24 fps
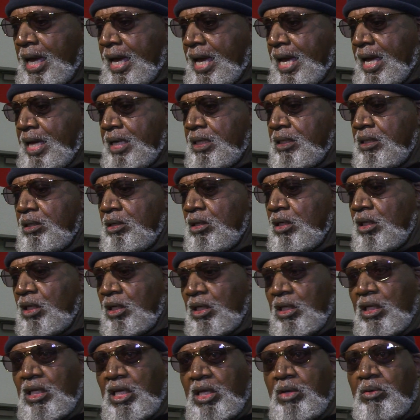and
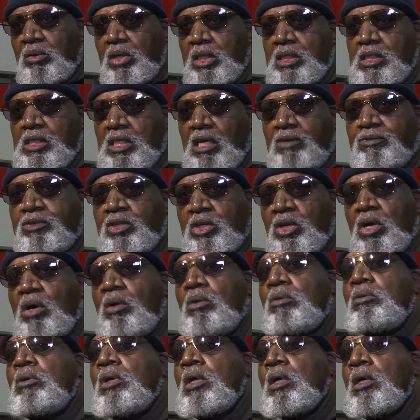literally suffer
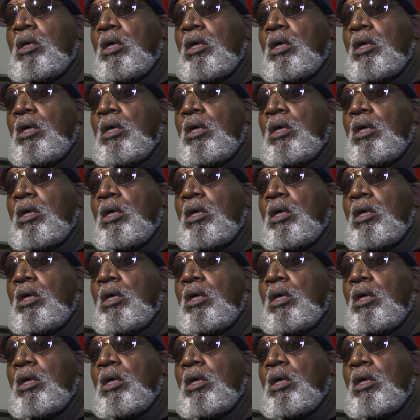no